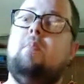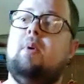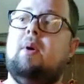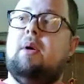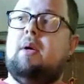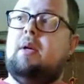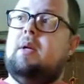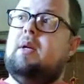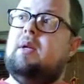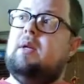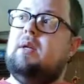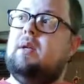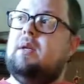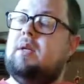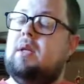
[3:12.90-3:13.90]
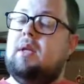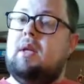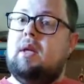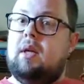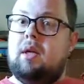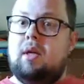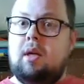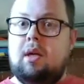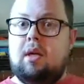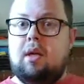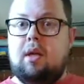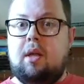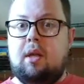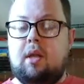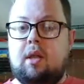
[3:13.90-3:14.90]
but the
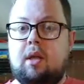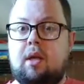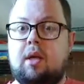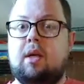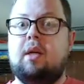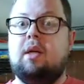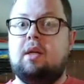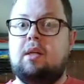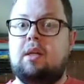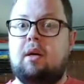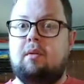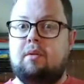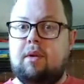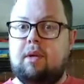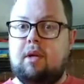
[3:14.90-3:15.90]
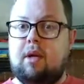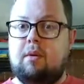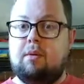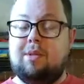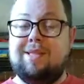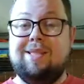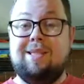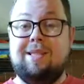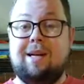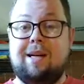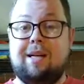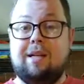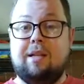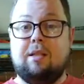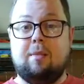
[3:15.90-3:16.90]
thickness of it I was
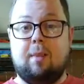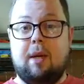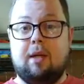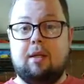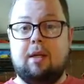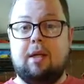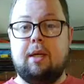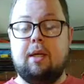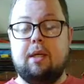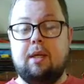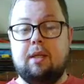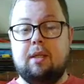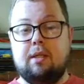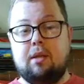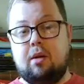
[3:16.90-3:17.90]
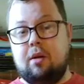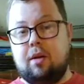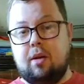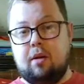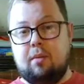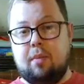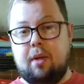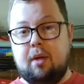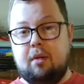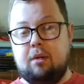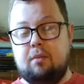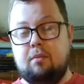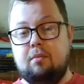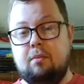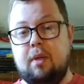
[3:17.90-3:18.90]
not expecting. It turned out to be a
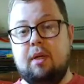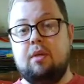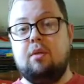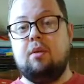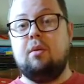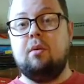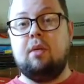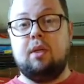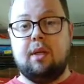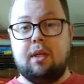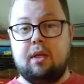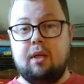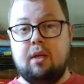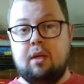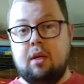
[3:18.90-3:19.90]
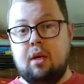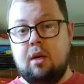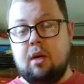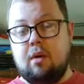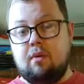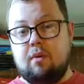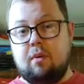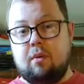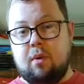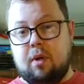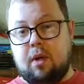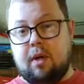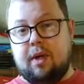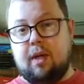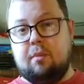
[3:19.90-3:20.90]
bit too thick for
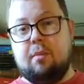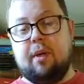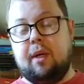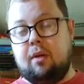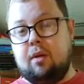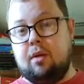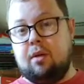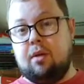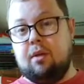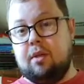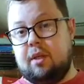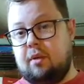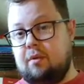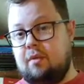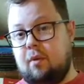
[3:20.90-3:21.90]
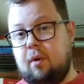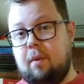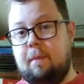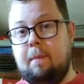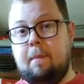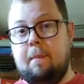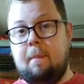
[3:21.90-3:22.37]
what I had planned on using it for.